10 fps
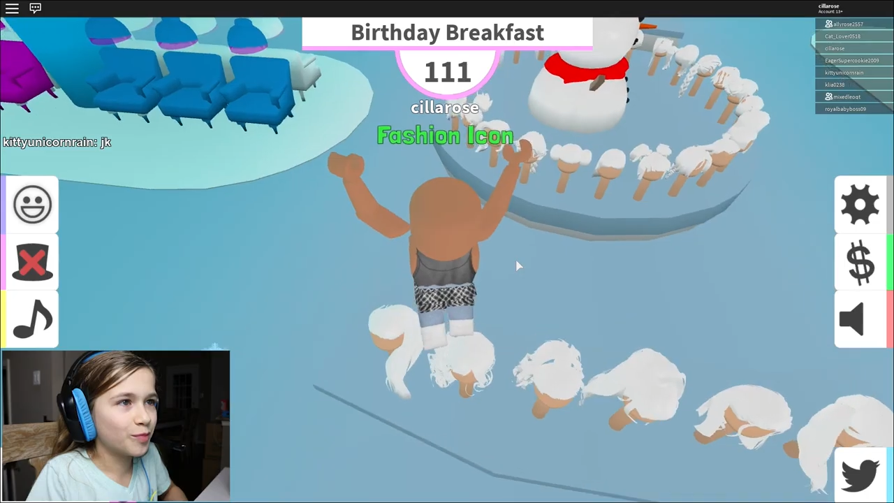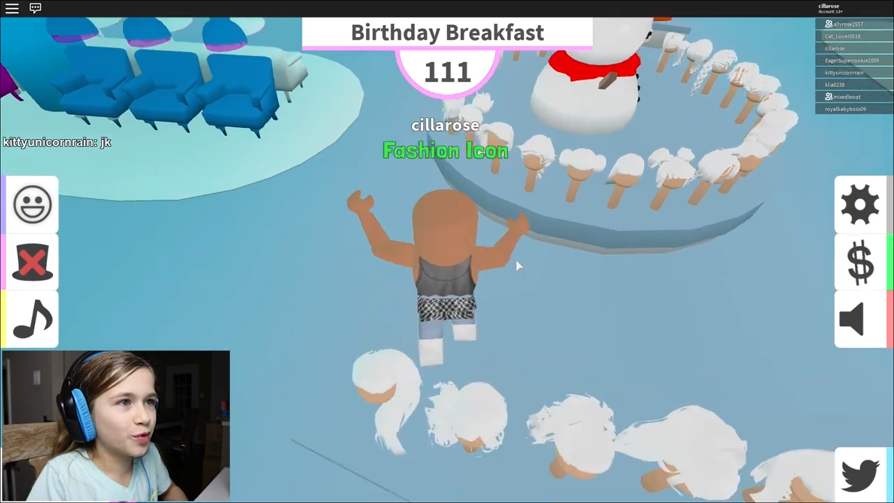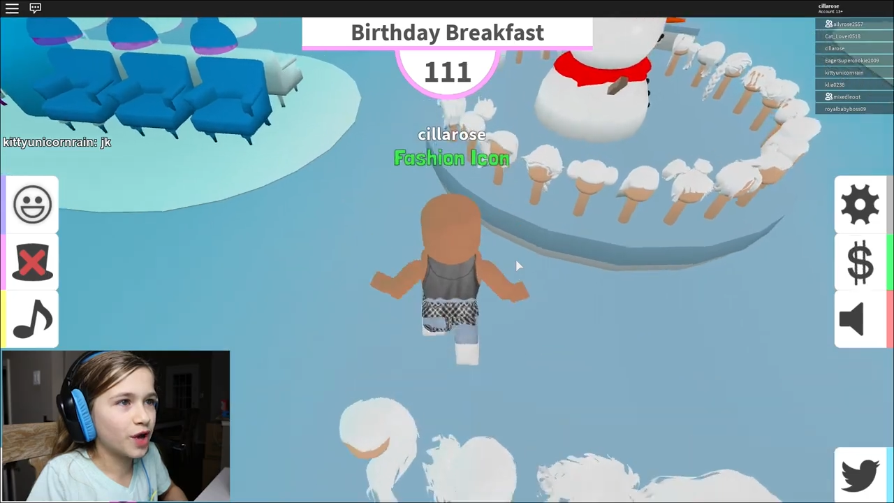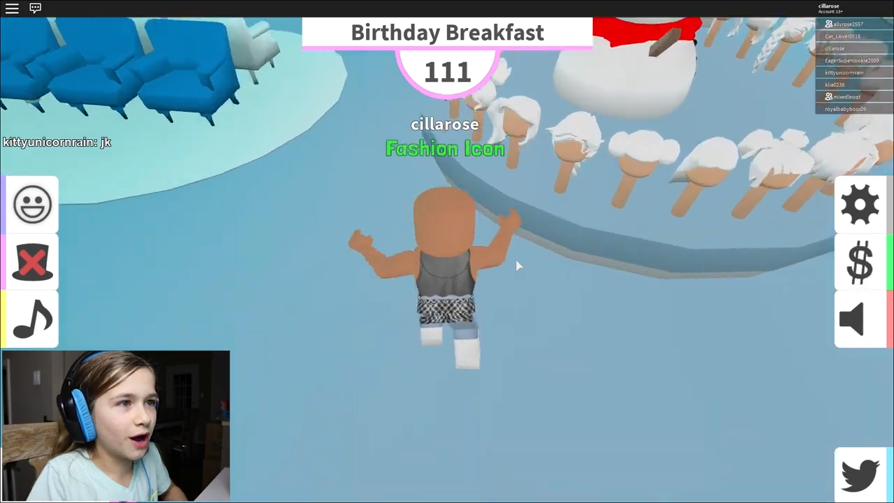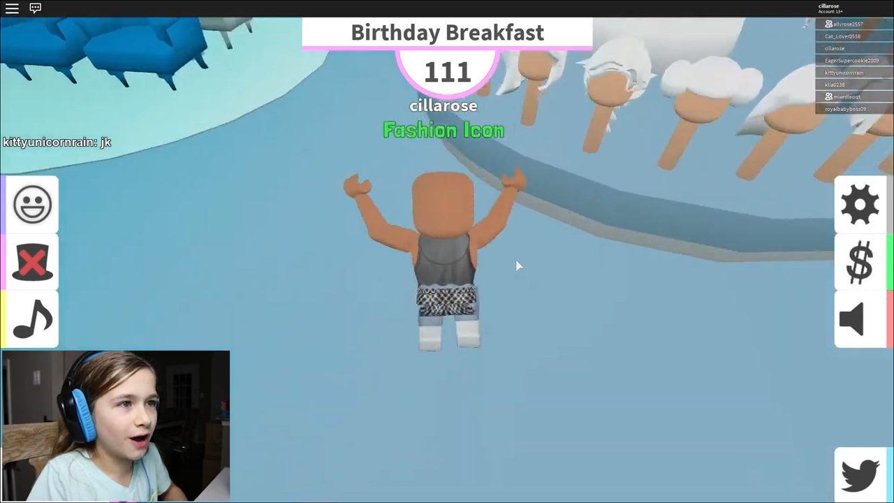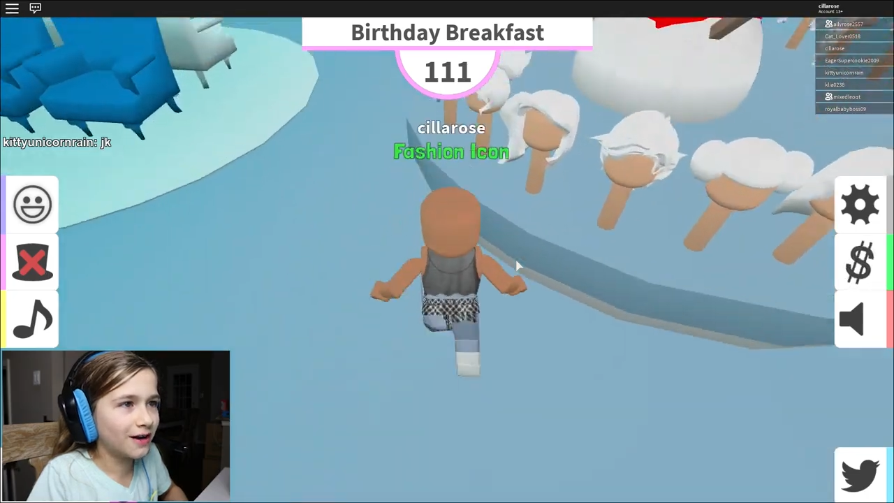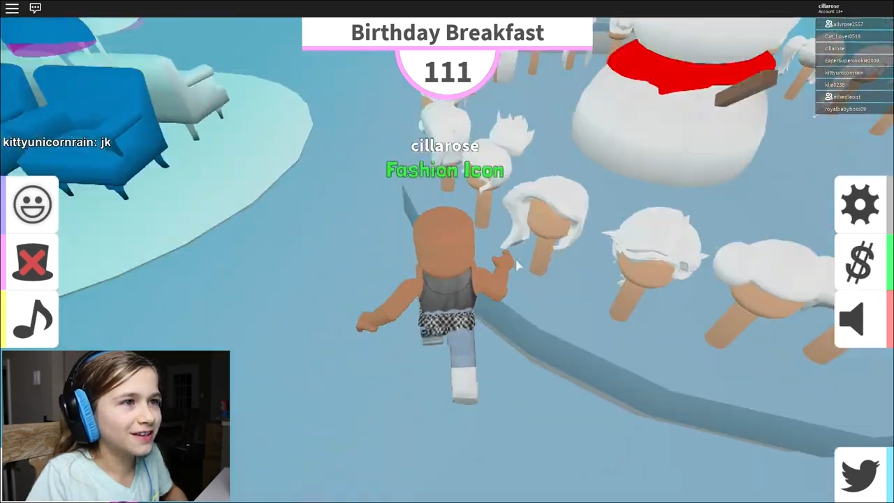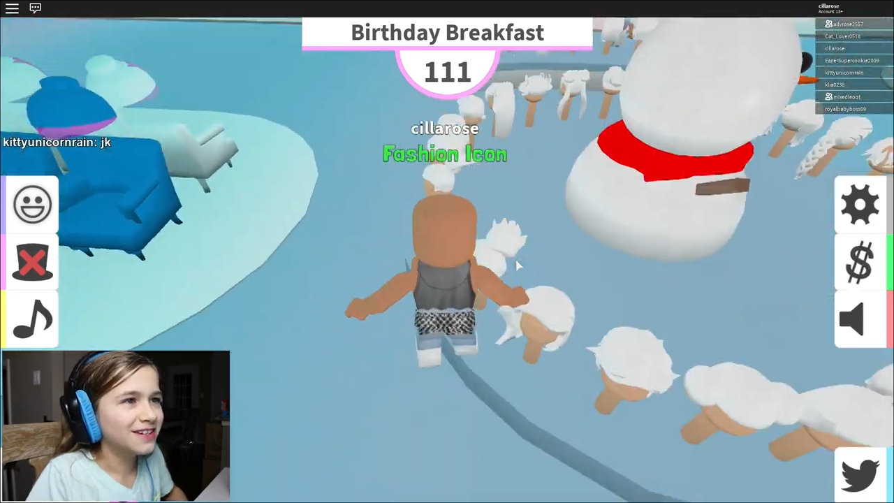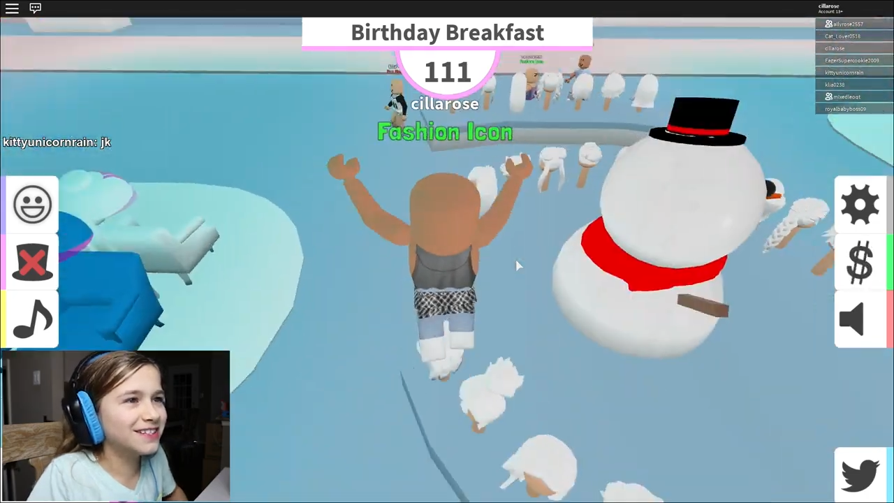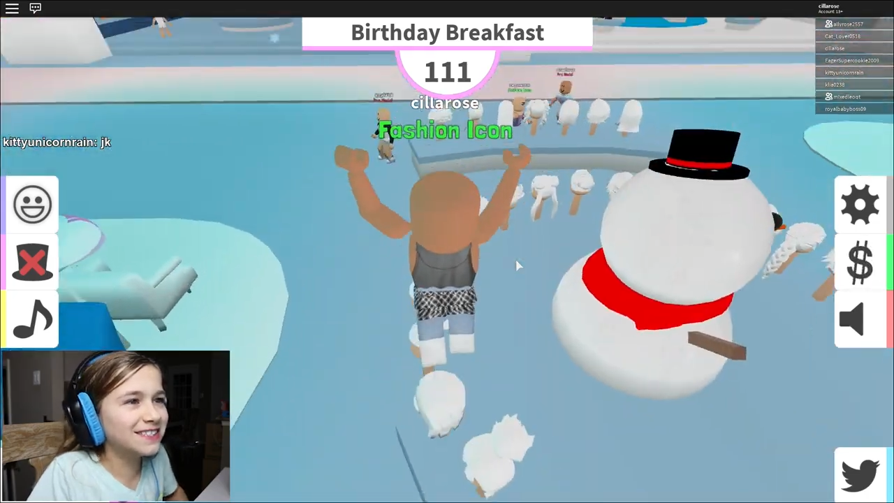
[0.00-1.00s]
Booyah.
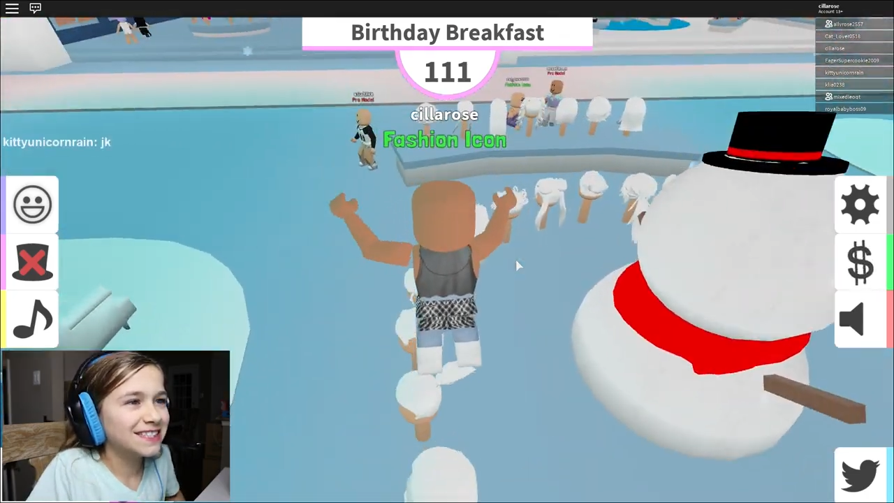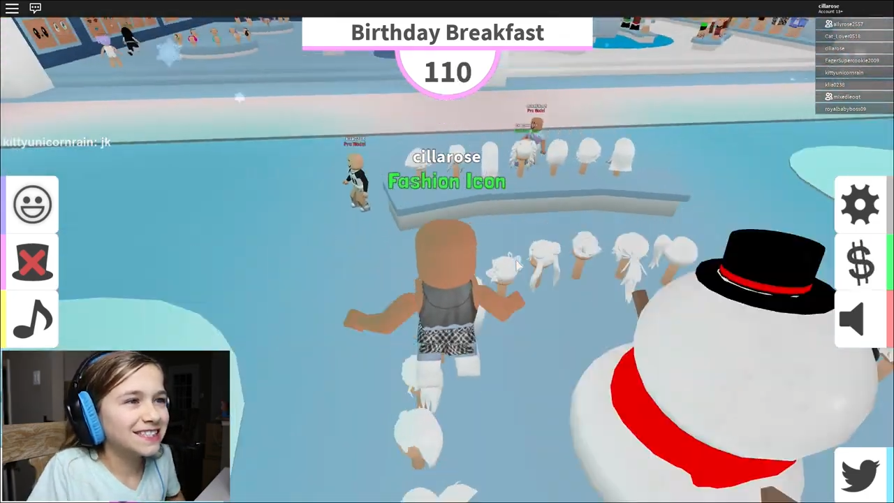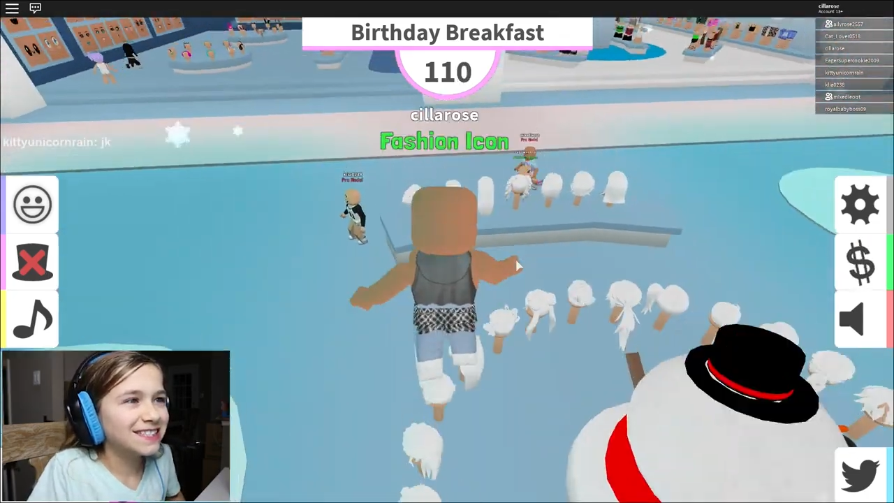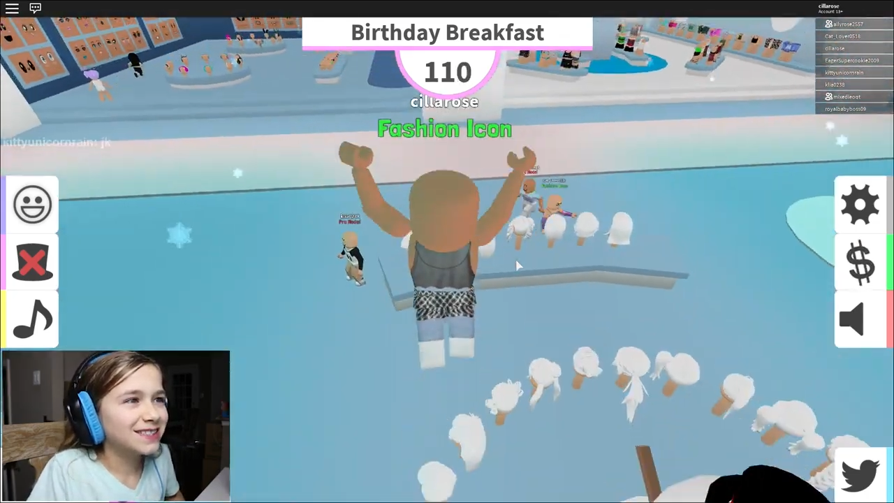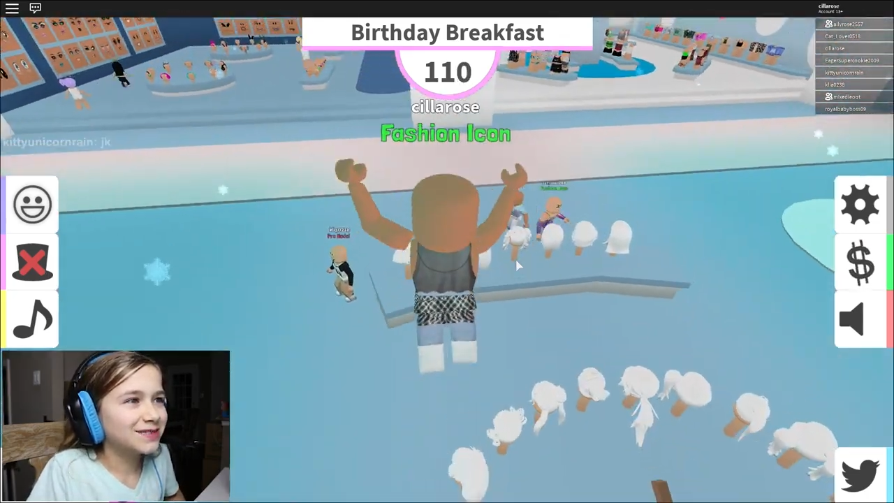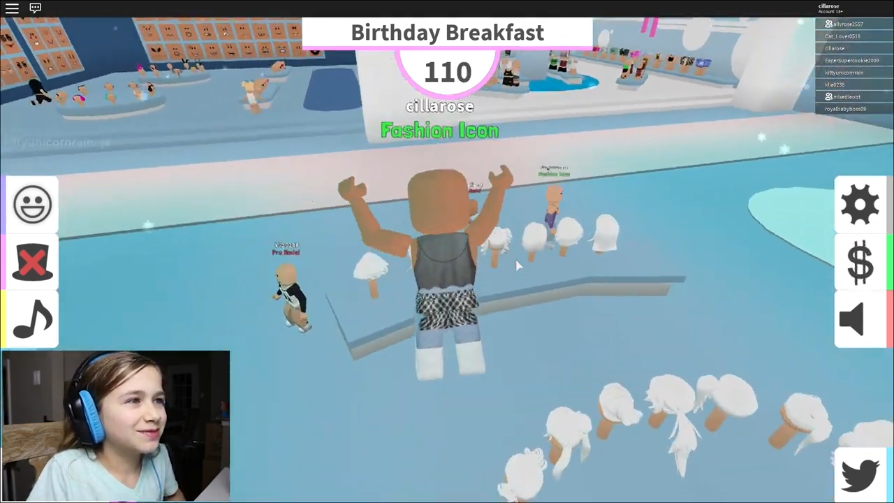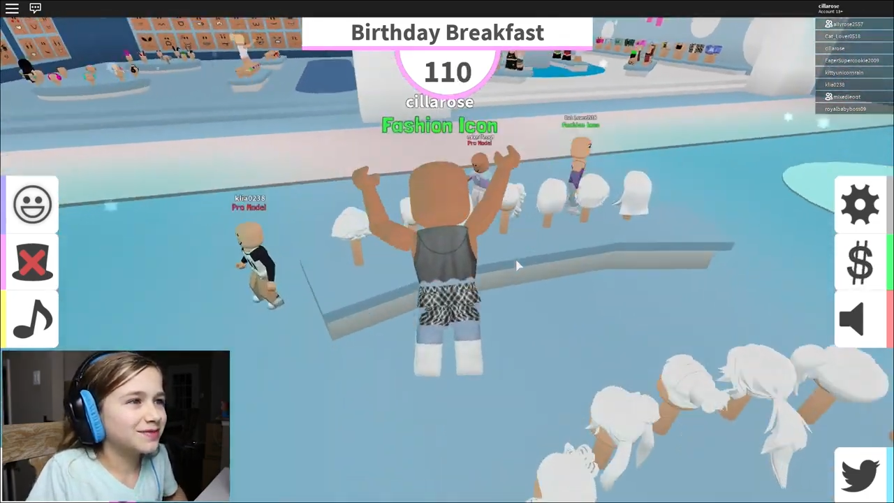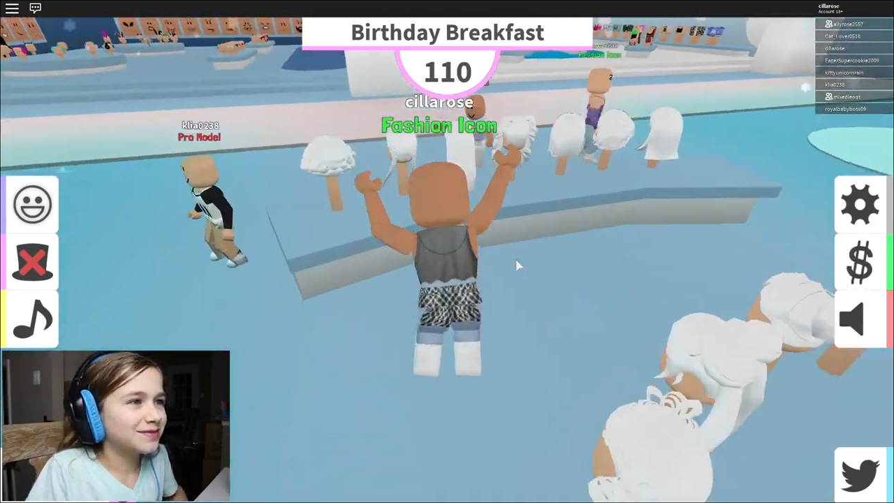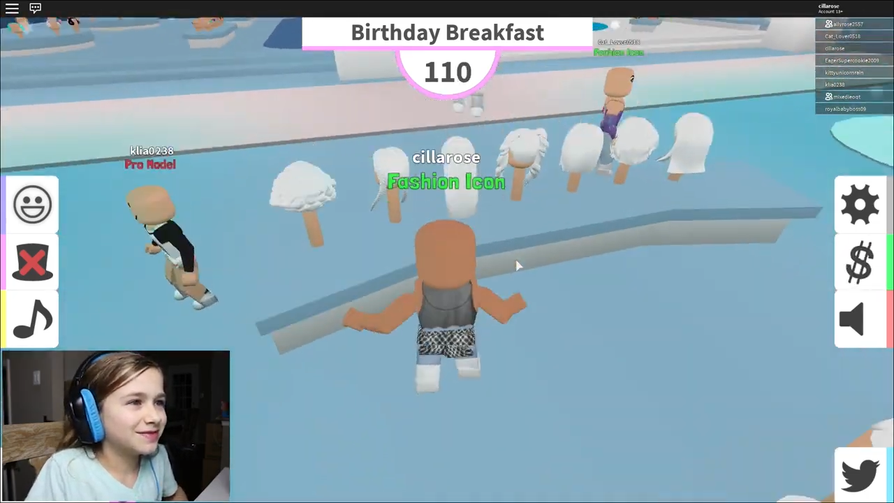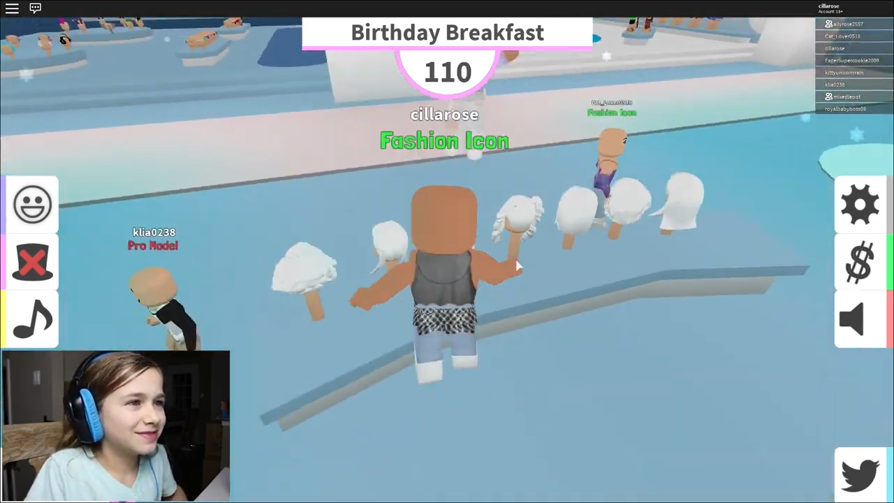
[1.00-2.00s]
Of course I will wear